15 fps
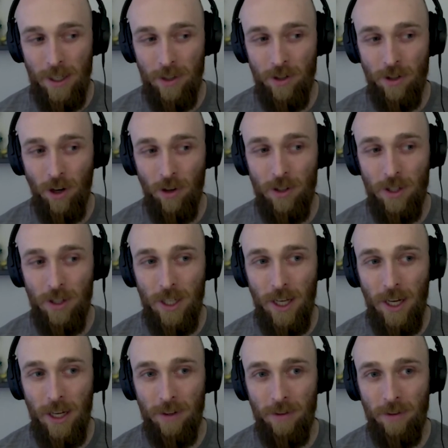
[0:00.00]
it starts to
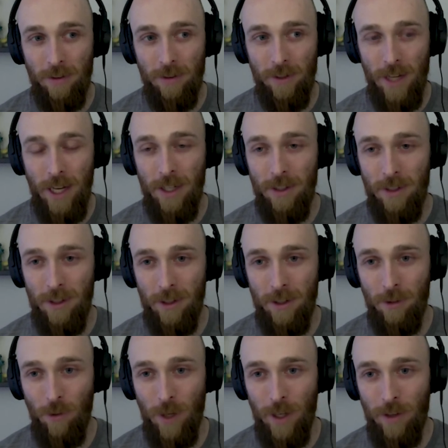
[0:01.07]
get
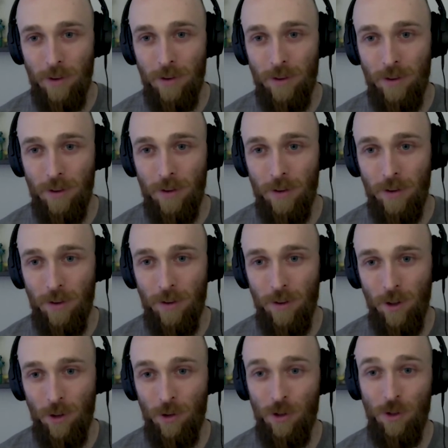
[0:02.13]
tainted with
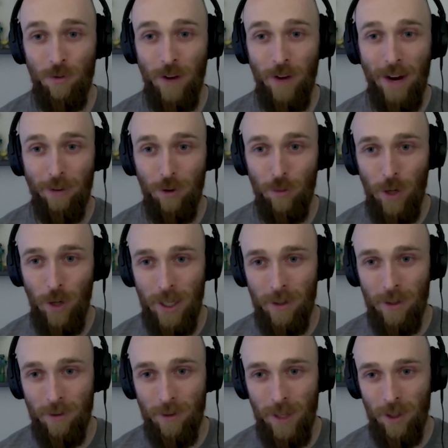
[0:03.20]
your survivor
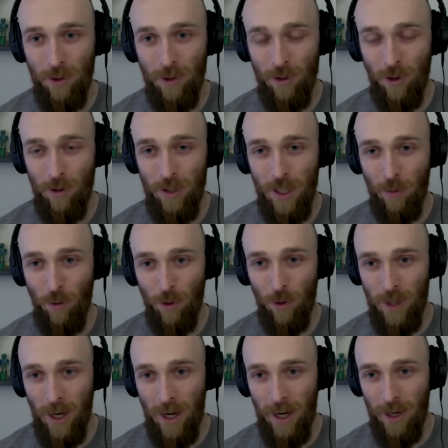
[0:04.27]
brain. Like you start to get
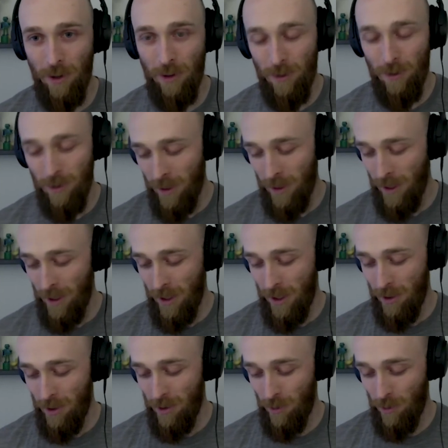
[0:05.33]
more tired.
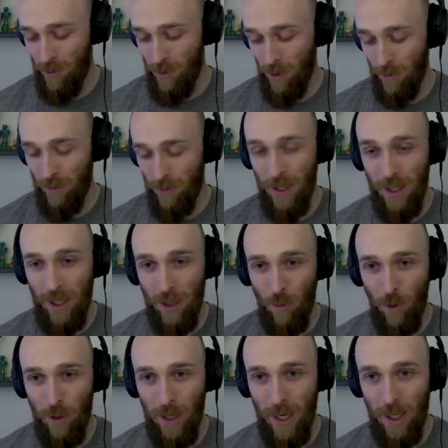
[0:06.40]
So you start thinking
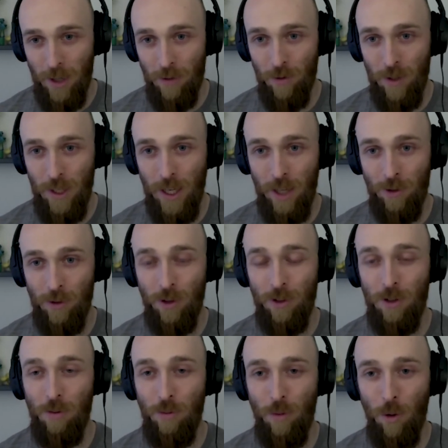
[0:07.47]
more negatively and you
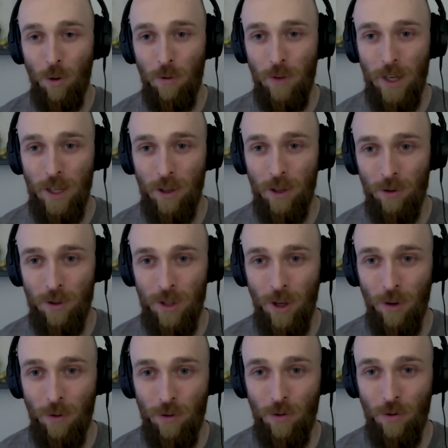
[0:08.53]
start to motivate
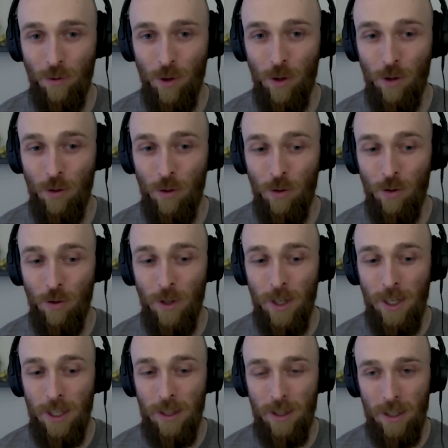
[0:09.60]
yourself through
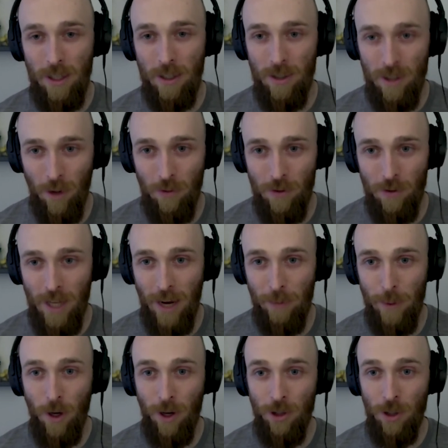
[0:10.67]
these self
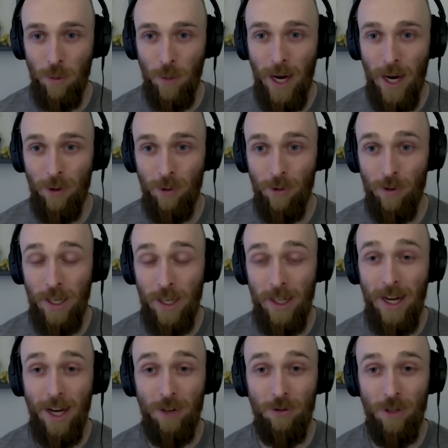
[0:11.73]
sabotaging patterns that
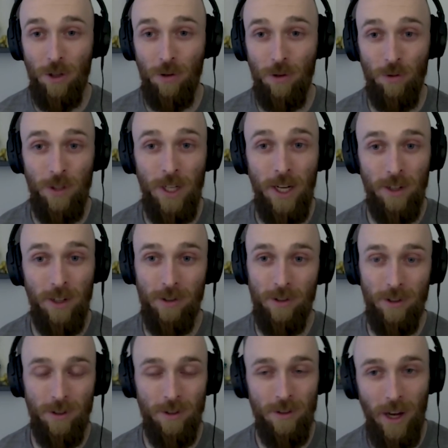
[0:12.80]
can actually create
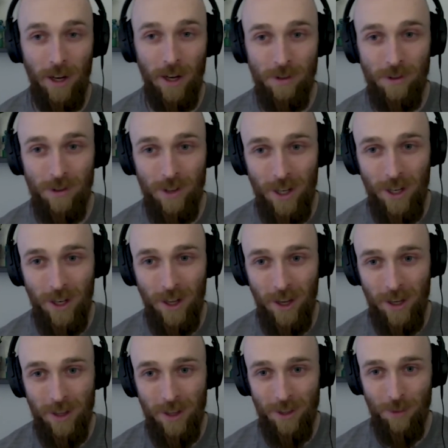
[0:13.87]
success.
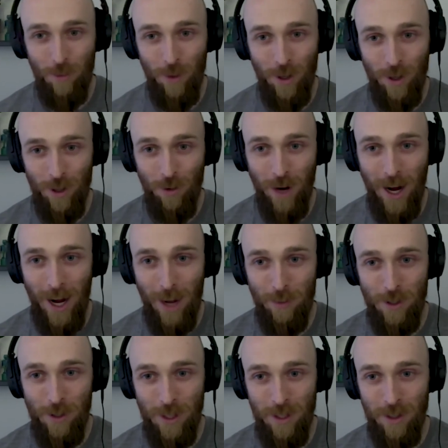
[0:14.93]
I think that's one of the
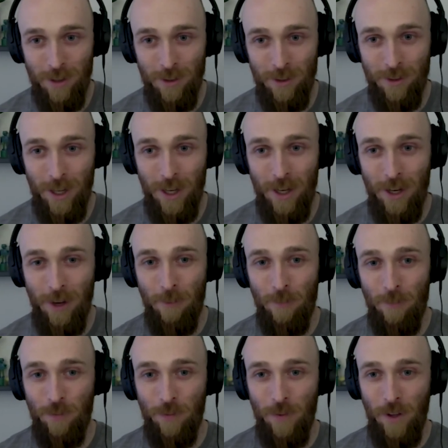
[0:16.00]
traps is
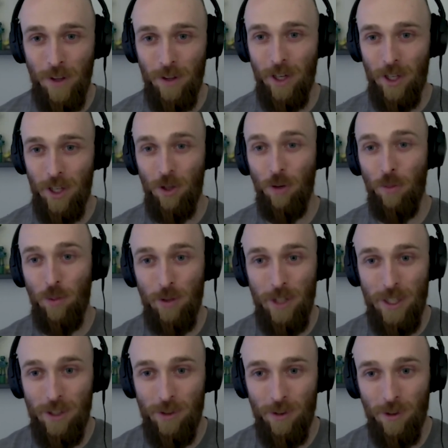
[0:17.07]
like your
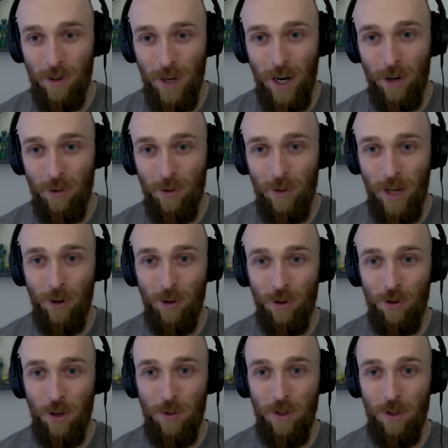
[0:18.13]
pleaser, how you, how you
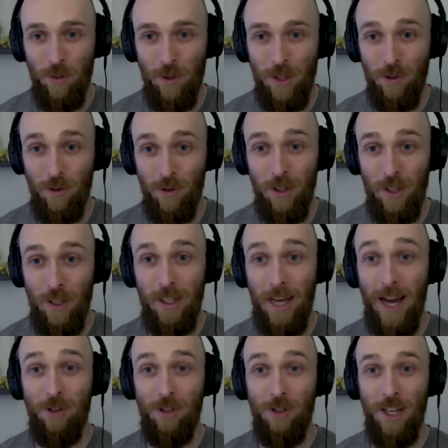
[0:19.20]
show up as a pleaser
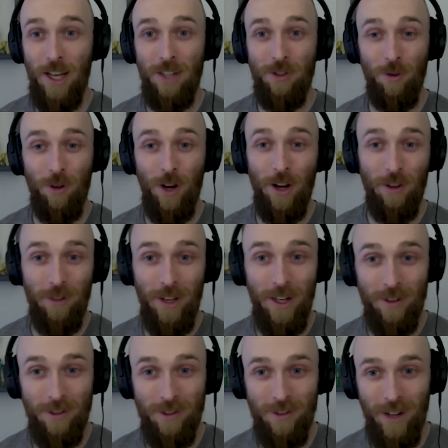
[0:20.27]
actually gets you a lot of
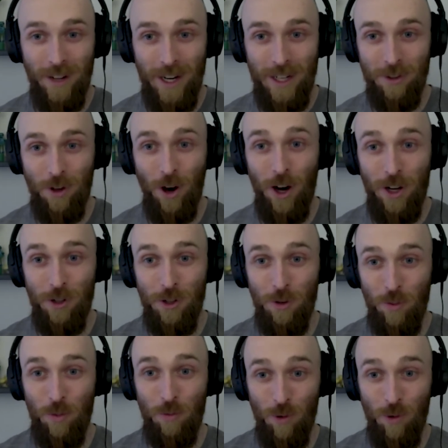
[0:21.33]
things and it's gotten
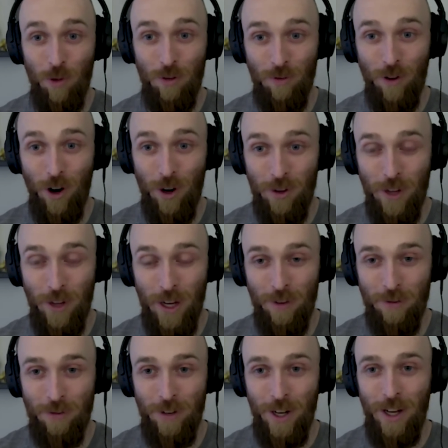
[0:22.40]
you really far in
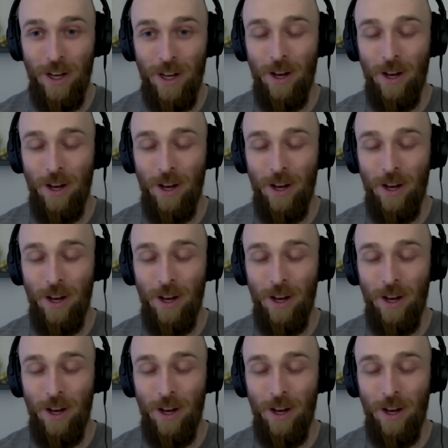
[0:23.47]
life.